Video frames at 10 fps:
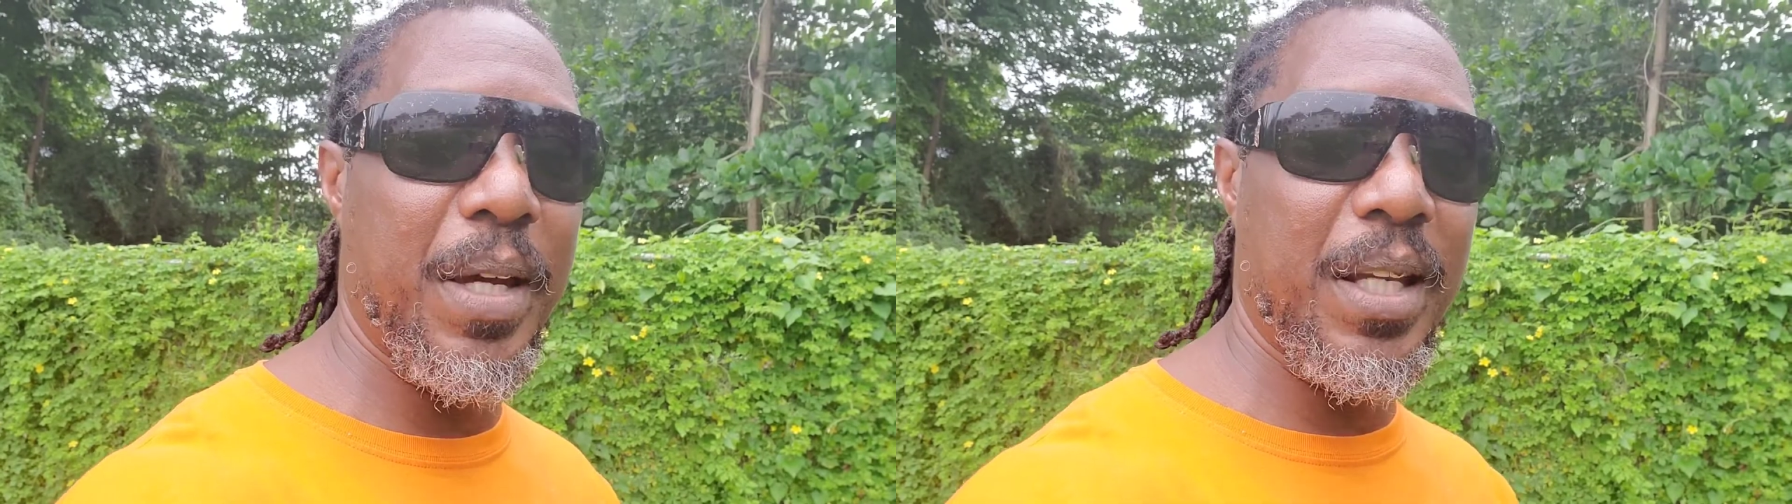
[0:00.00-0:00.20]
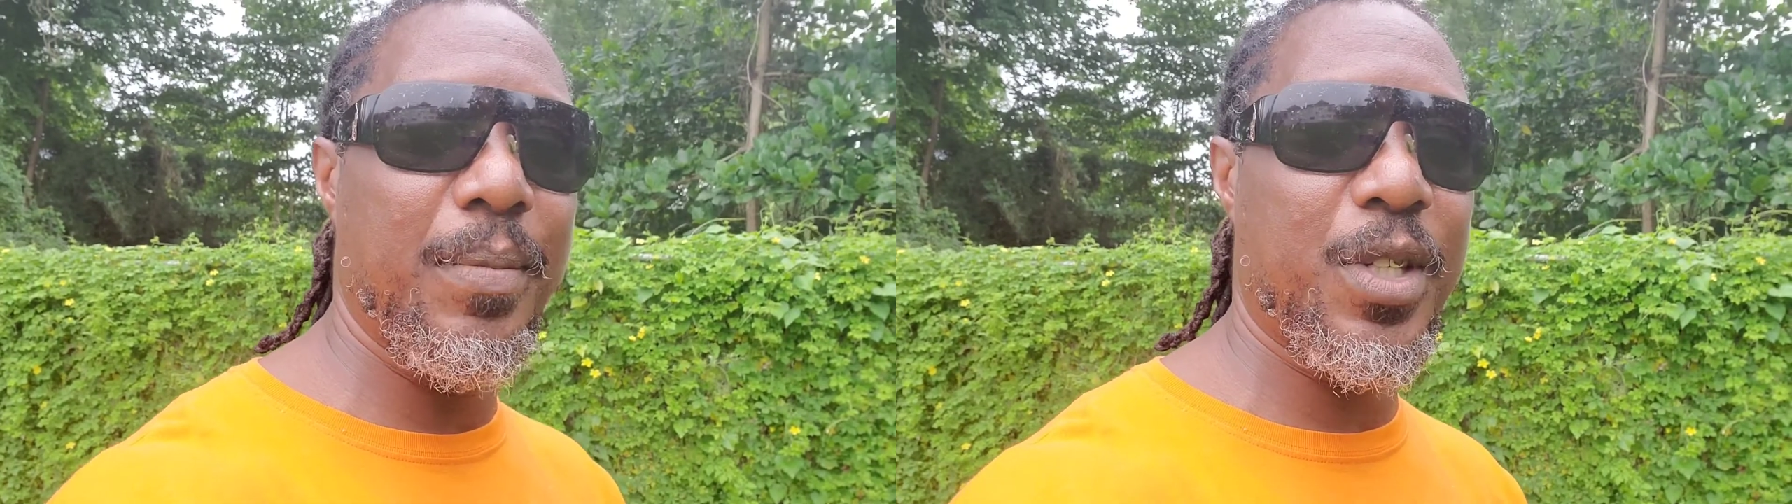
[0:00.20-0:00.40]

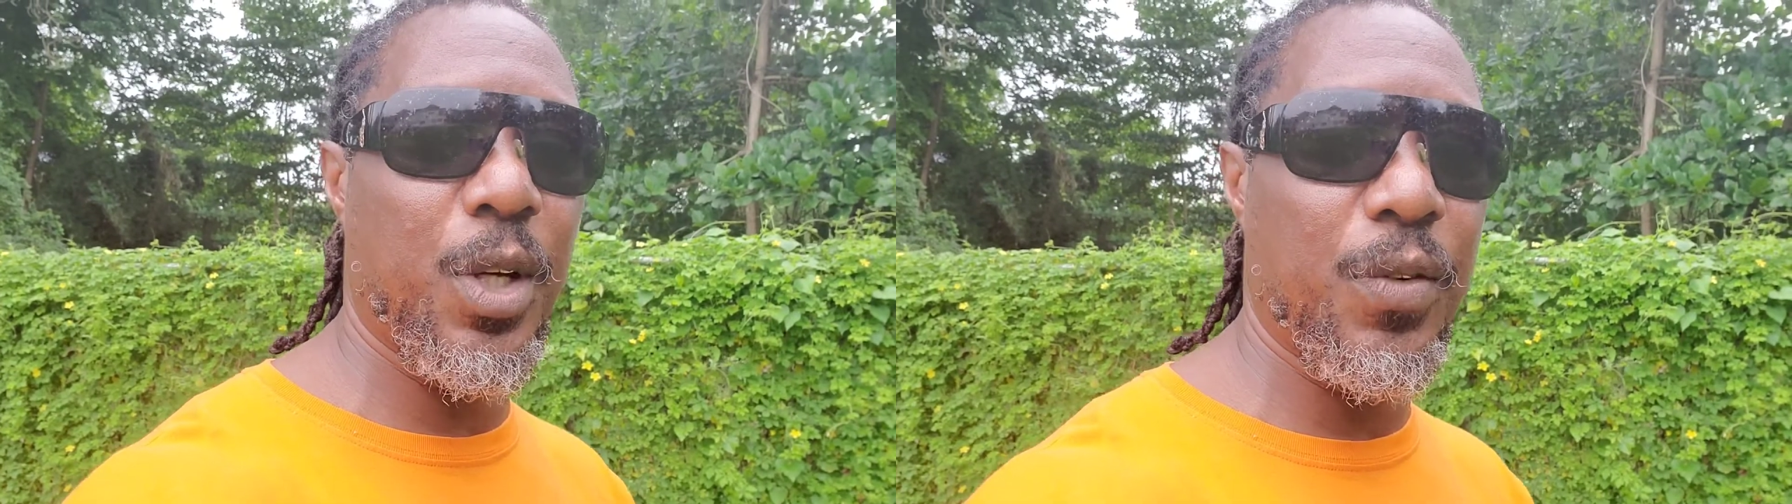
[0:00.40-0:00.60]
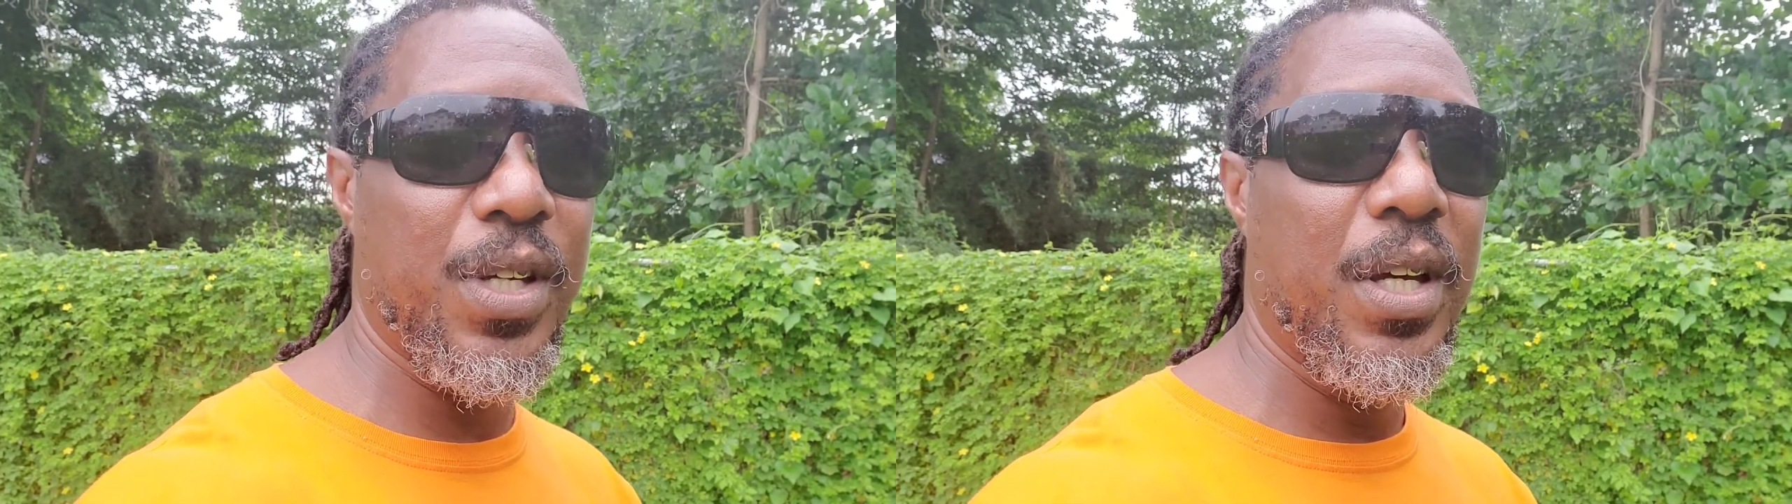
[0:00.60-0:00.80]
make
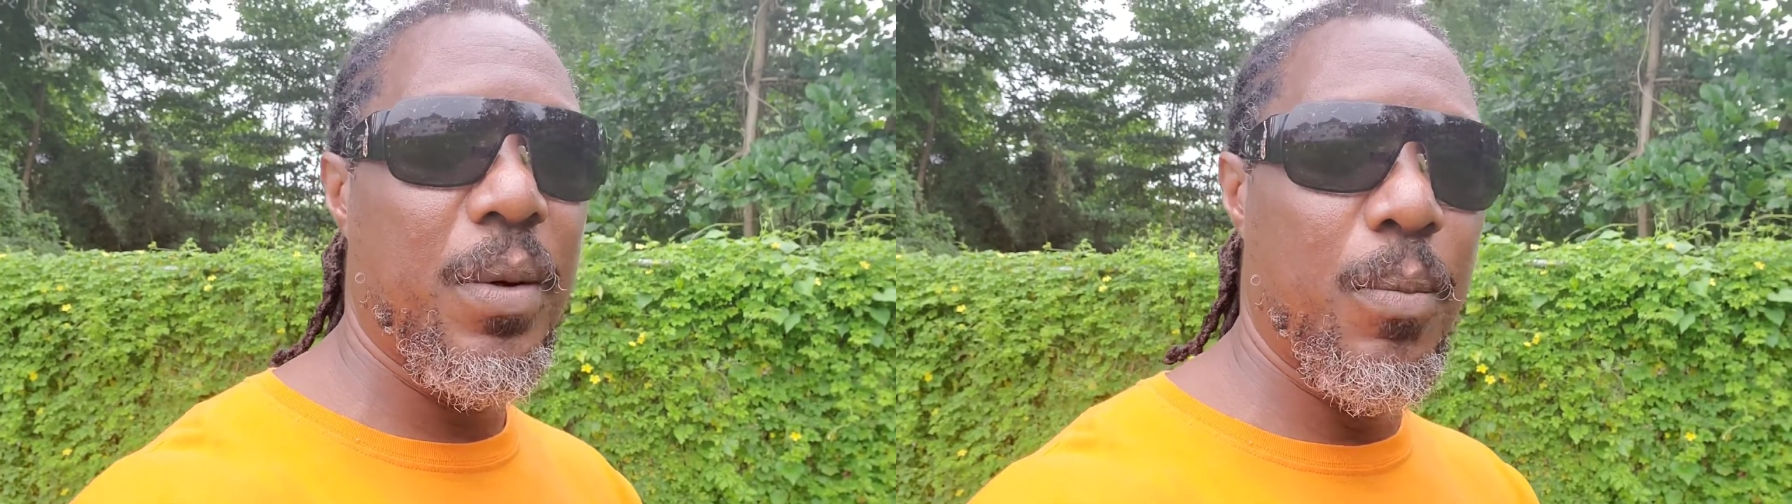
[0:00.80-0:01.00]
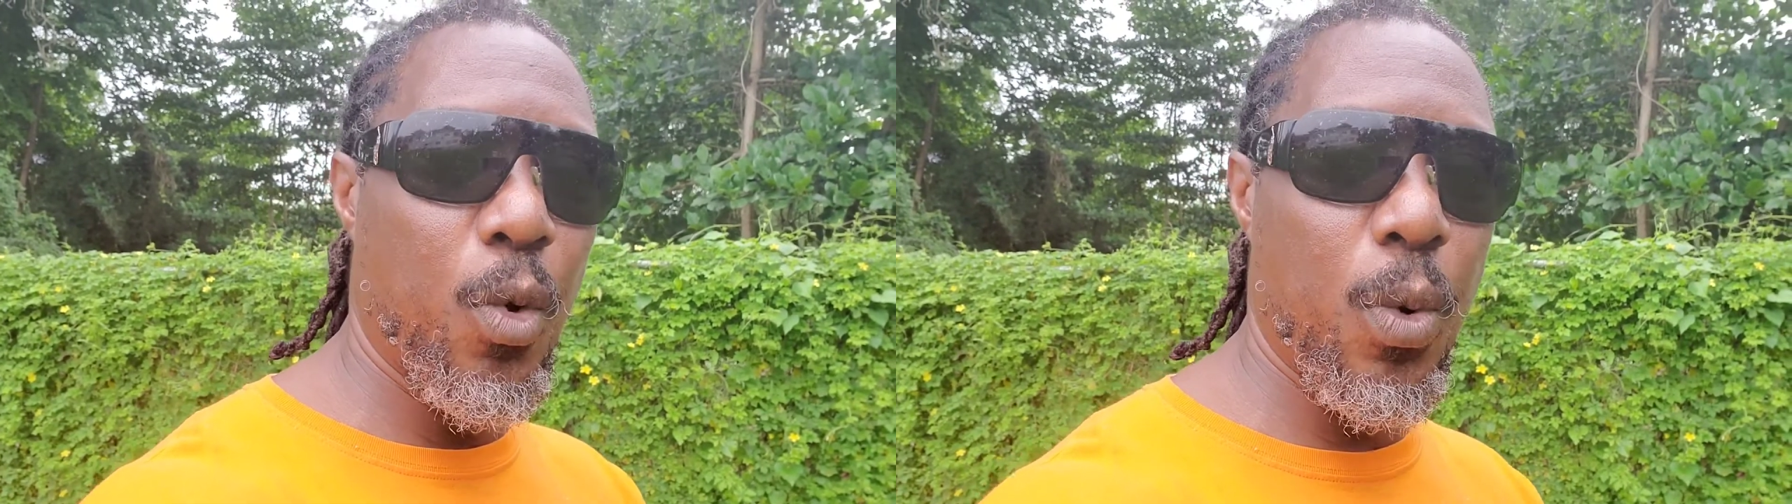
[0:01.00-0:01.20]
themselves
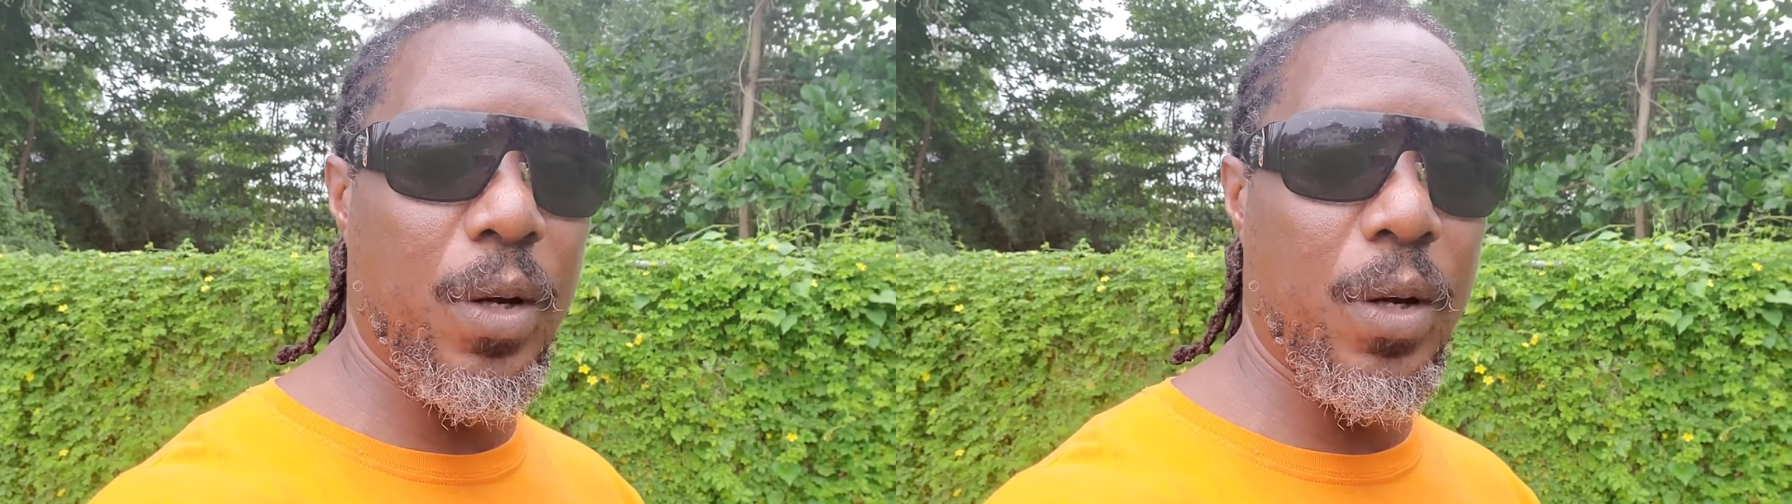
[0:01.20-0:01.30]
more